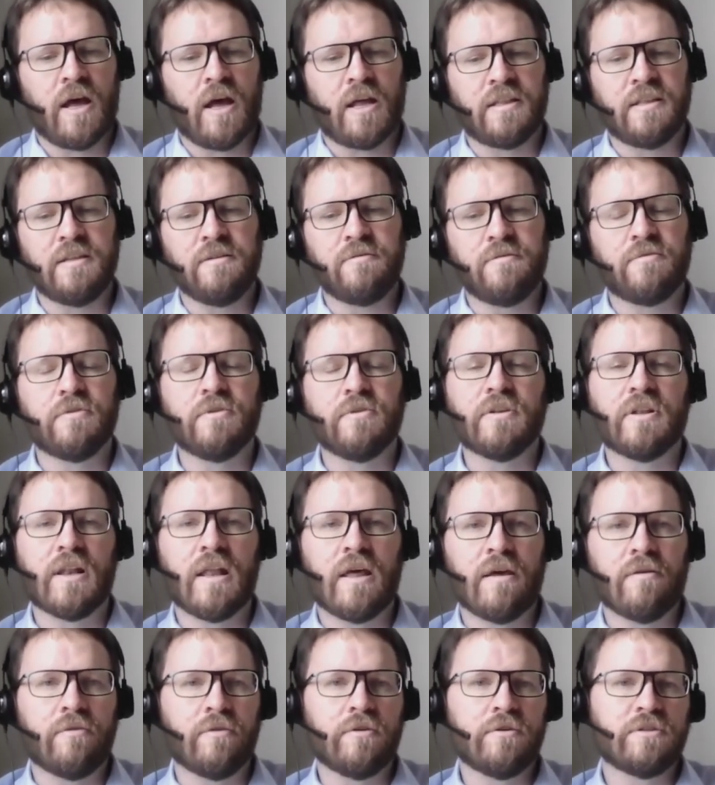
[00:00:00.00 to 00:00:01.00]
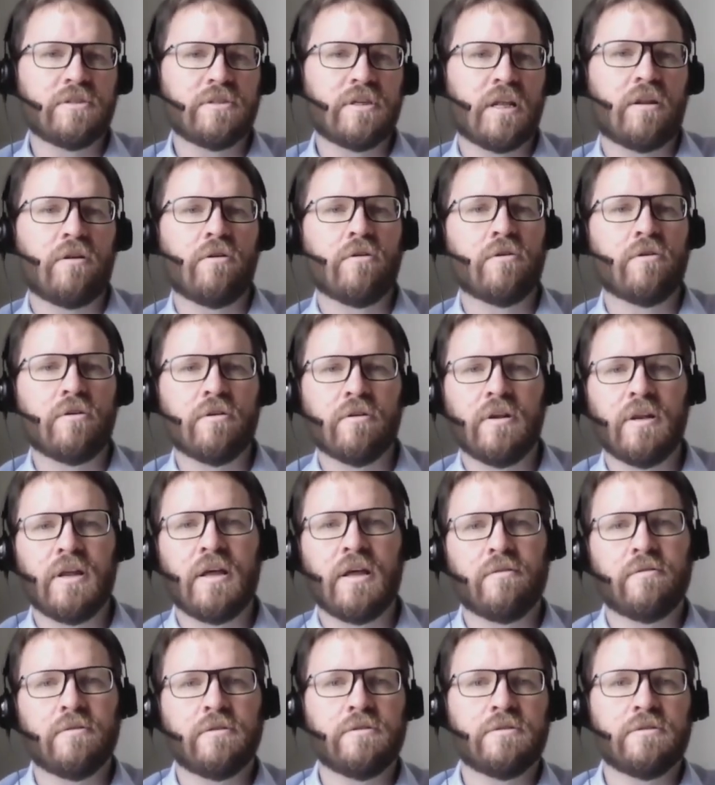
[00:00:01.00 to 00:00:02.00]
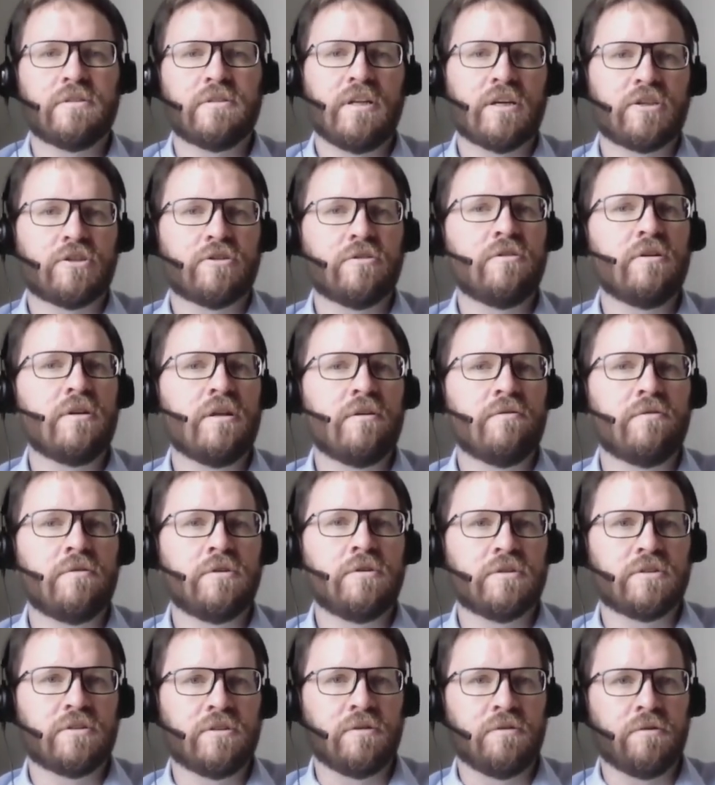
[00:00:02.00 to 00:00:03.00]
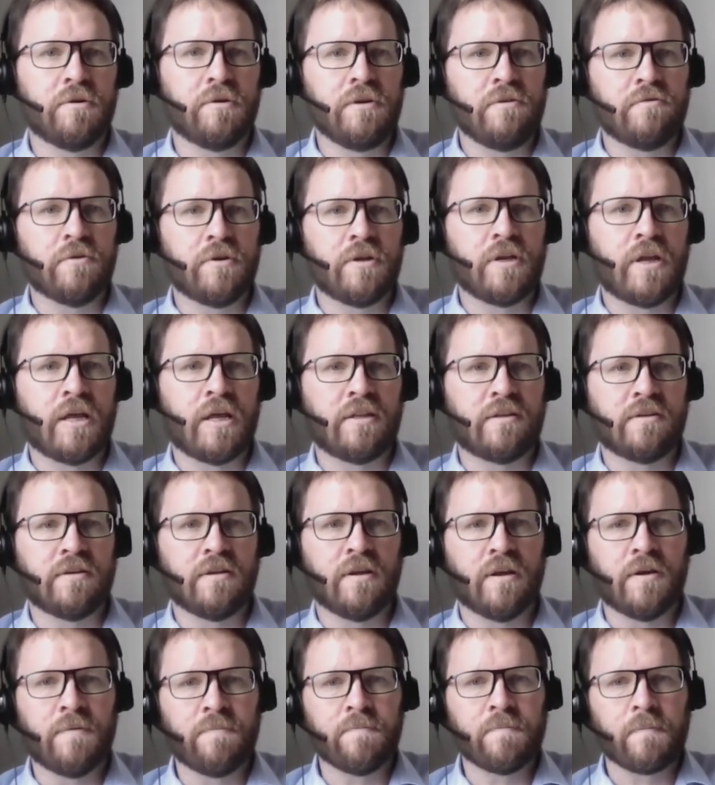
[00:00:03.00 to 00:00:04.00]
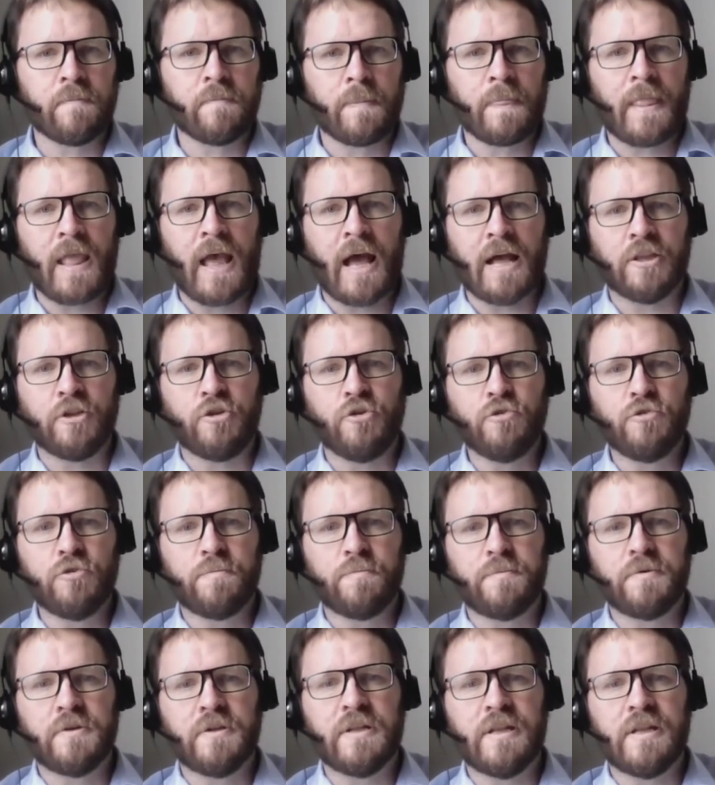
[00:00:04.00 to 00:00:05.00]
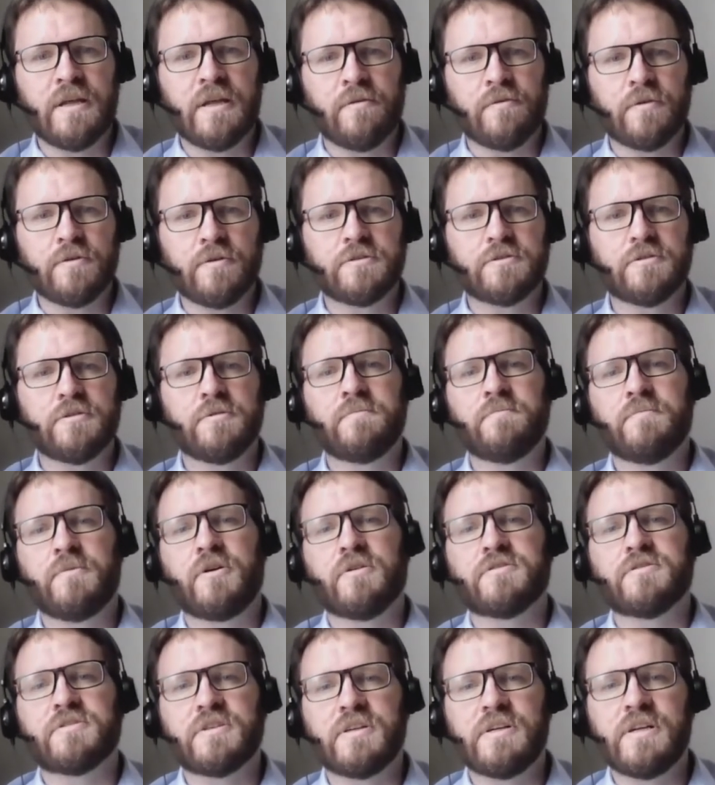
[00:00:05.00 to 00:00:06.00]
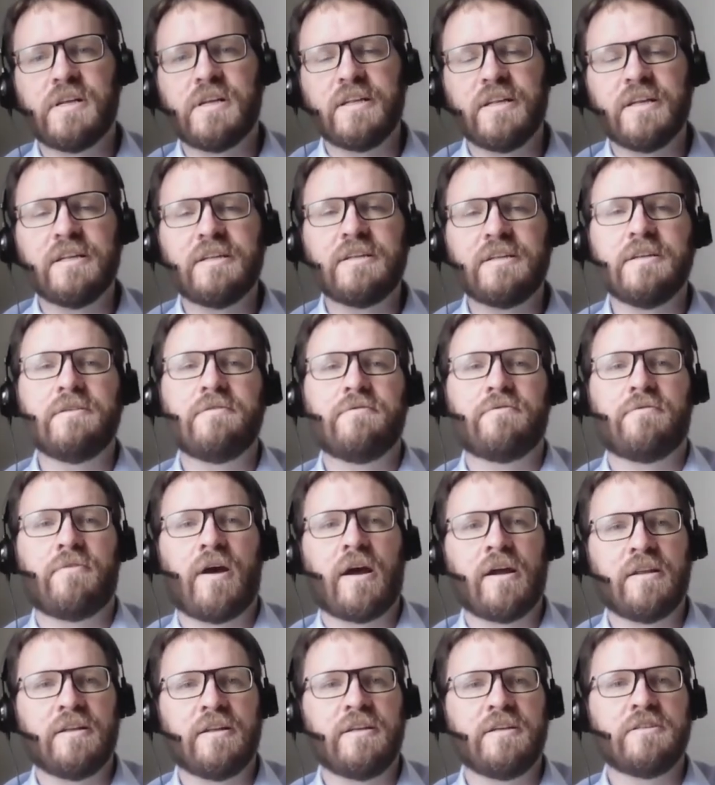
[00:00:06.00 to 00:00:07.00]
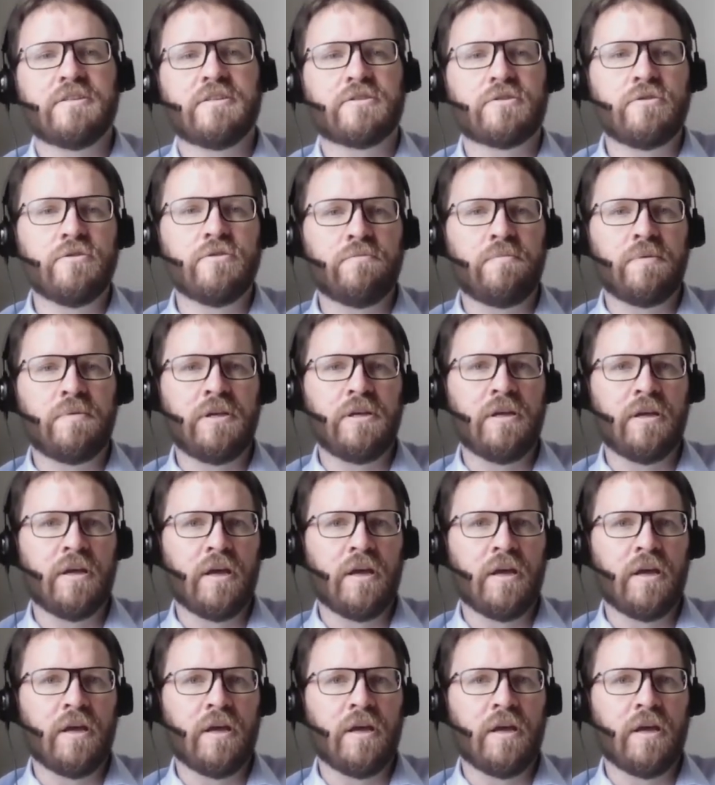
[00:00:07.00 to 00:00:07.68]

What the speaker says: at different levels, at local levels, national levels, or even at European level. Some consolidated findings could